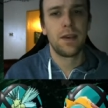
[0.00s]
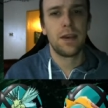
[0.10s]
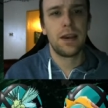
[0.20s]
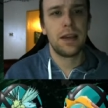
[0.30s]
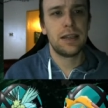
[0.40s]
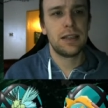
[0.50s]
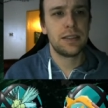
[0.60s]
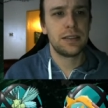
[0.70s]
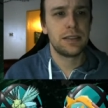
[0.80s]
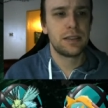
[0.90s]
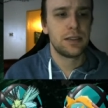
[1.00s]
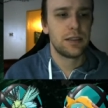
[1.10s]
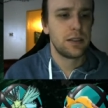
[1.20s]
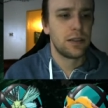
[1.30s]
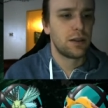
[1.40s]
and
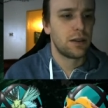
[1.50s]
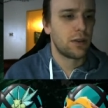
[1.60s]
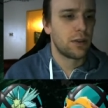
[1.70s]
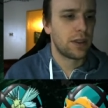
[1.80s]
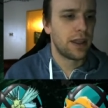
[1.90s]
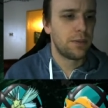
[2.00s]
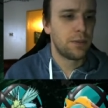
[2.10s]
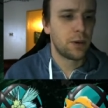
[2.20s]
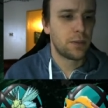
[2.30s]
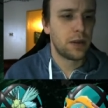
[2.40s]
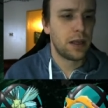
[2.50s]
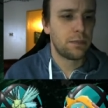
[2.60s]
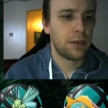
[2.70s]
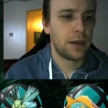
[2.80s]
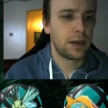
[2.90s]
that Pokemon I
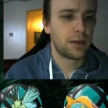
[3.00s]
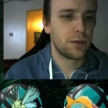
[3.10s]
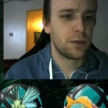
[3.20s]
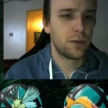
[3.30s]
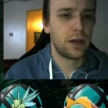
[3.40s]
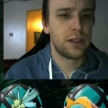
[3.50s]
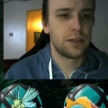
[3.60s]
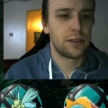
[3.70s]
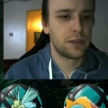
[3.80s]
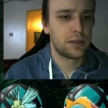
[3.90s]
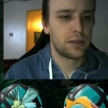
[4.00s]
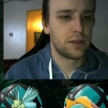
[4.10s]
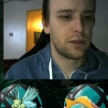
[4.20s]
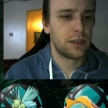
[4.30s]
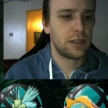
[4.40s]
picked was
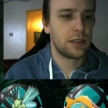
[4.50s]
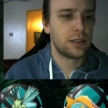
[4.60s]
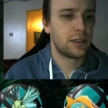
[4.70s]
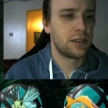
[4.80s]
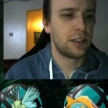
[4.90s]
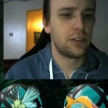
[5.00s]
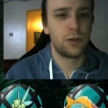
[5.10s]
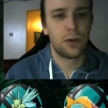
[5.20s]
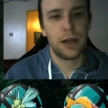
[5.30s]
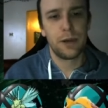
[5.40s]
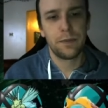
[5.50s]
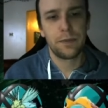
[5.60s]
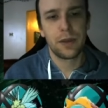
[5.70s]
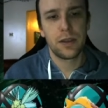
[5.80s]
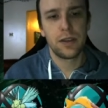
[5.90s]
Decidueye.
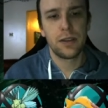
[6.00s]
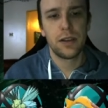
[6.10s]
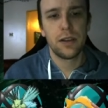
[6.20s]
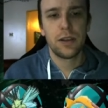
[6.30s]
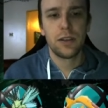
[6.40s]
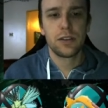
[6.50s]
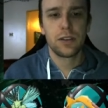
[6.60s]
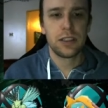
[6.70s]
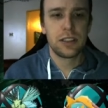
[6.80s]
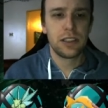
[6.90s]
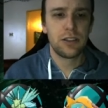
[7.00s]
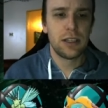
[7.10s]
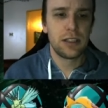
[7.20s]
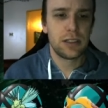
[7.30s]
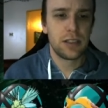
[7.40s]
So
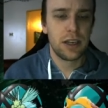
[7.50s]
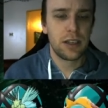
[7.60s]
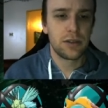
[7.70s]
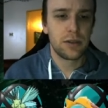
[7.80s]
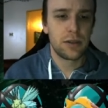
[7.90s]
Decidueye is a nice